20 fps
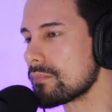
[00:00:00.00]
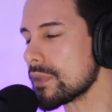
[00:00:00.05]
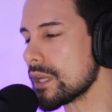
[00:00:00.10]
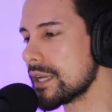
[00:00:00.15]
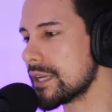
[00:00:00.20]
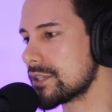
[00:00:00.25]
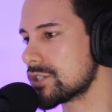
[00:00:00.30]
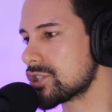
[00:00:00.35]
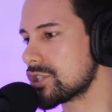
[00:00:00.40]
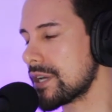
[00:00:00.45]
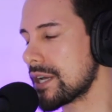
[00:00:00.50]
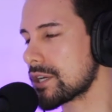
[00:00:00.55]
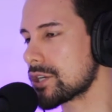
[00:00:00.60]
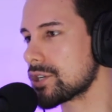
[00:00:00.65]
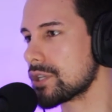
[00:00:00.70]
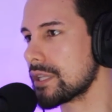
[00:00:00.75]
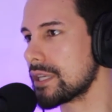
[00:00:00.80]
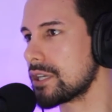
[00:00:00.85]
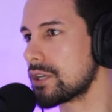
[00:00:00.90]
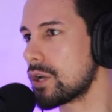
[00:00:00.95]
And she
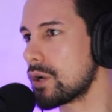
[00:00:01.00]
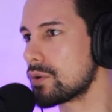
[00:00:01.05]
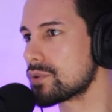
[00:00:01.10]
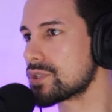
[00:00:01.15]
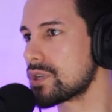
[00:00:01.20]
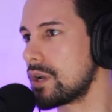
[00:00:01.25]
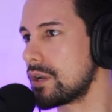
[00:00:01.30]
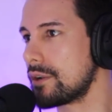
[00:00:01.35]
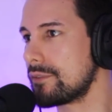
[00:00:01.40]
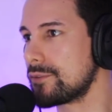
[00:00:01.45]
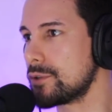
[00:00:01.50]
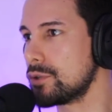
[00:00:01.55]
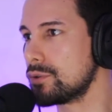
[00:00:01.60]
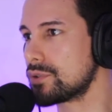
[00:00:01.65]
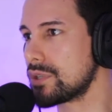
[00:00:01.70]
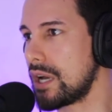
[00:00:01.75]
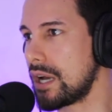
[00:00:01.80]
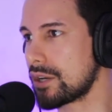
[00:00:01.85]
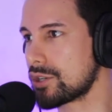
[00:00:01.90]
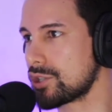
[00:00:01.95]
actually goes on a few
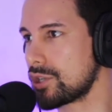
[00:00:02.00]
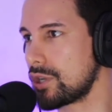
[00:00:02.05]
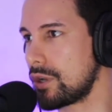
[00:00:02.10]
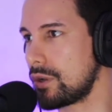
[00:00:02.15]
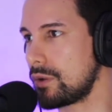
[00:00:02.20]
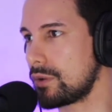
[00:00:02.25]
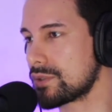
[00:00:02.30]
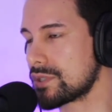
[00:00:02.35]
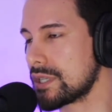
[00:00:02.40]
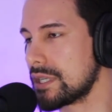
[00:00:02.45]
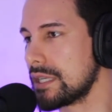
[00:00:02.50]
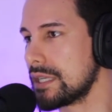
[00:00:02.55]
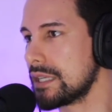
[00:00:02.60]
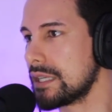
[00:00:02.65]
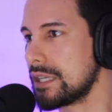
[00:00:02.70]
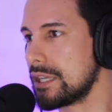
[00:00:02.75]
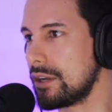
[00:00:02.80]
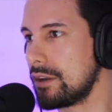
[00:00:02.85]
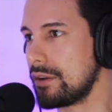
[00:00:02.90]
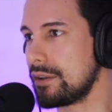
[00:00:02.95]
talk shows
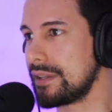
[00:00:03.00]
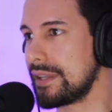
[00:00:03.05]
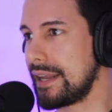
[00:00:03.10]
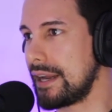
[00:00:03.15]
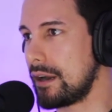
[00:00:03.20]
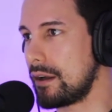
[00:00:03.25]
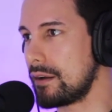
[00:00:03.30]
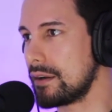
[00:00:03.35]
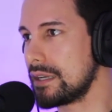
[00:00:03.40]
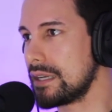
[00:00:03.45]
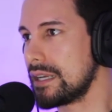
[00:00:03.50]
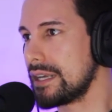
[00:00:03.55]
here and there.